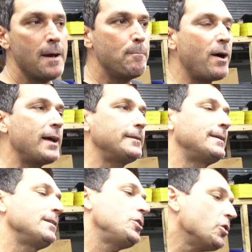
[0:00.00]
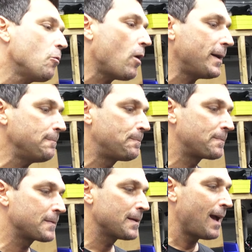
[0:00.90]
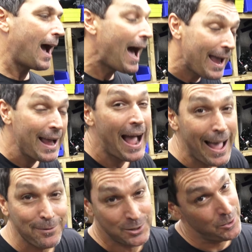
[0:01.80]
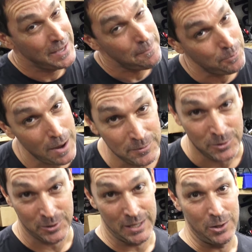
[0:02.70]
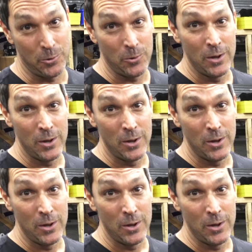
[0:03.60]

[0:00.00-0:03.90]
But you know what? I have to give props to Seadoo.